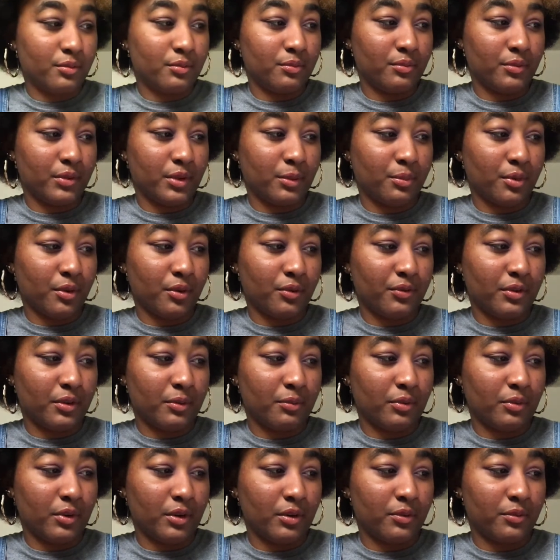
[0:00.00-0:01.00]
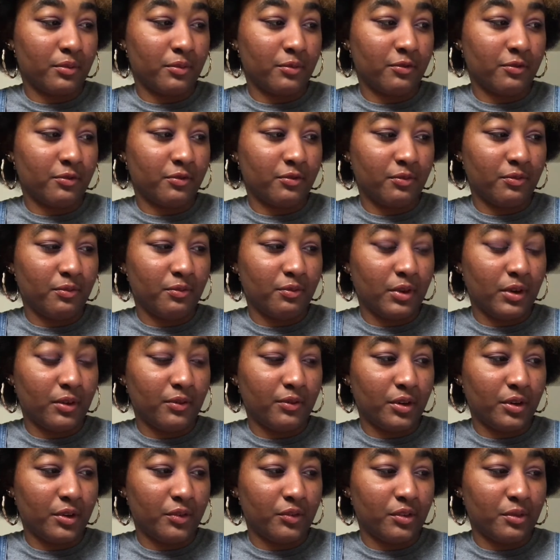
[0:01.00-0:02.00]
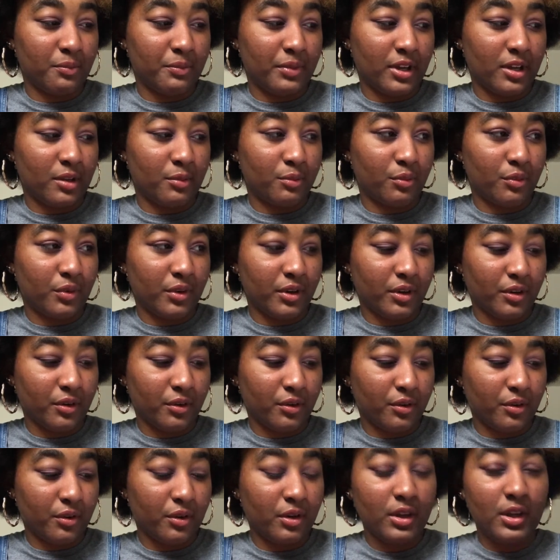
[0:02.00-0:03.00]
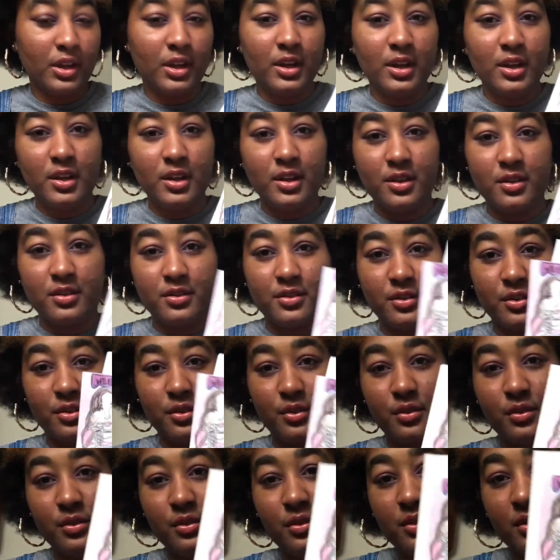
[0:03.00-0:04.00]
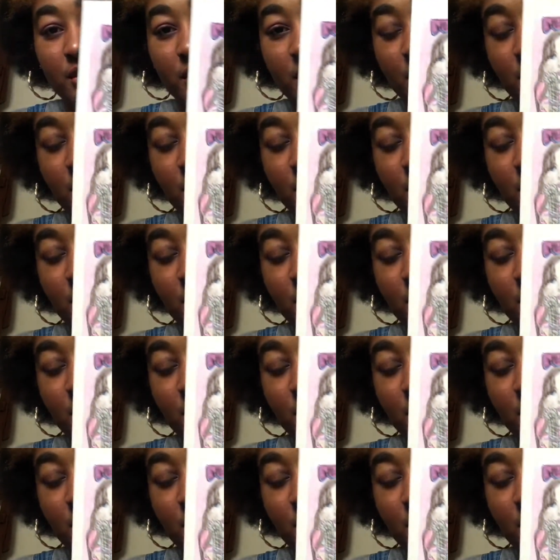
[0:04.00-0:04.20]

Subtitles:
the perfect Red Velvet Bad Boy era. So this